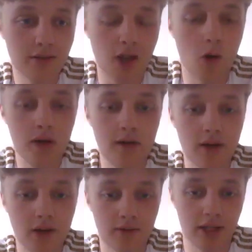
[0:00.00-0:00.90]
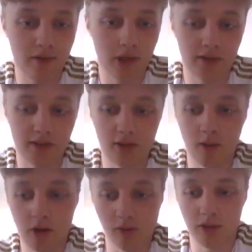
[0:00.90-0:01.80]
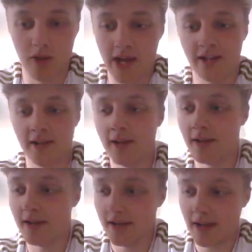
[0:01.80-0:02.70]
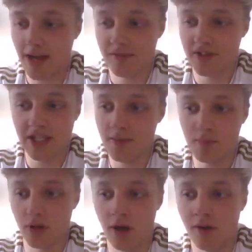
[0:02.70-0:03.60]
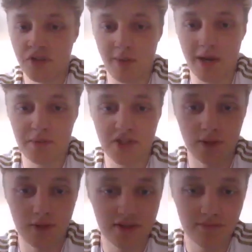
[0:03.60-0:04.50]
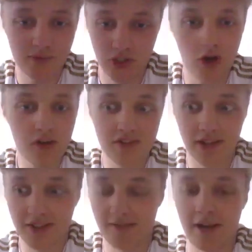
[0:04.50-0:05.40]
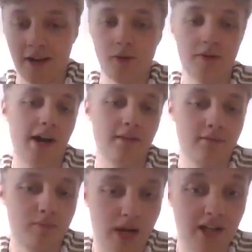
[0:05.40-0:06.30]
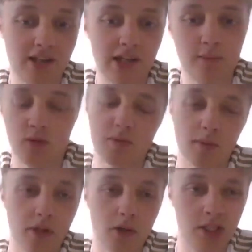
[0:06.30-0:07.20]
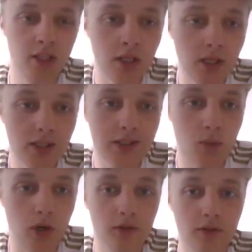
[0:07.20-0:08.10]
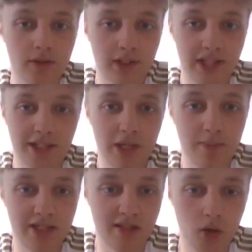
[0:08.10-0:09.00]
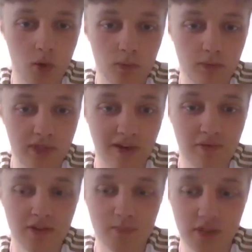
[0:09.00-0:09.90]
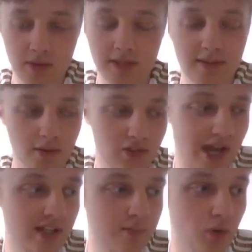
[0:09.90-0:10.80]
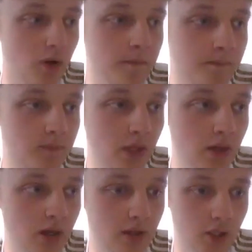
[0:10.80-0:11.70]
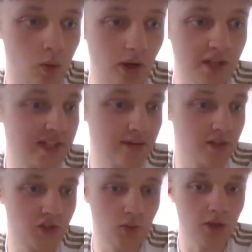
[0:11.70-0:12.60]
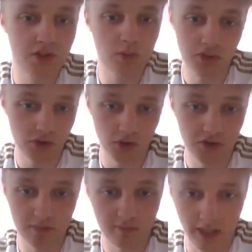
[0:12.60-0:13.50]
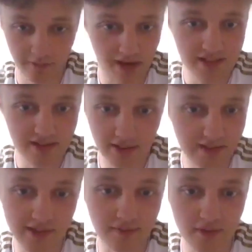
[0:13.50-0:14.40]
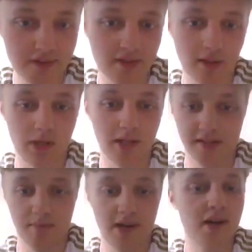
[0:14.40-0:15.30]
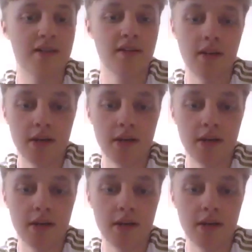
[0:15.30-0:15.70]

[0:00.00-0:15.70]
going like following the club home and away, I've seen him pull off some absolute shocks. Like I know at that Brackley game there was probably only one league, maybe two difference between the two sides, but the quality in the squads was just like vastly different, worlds apart.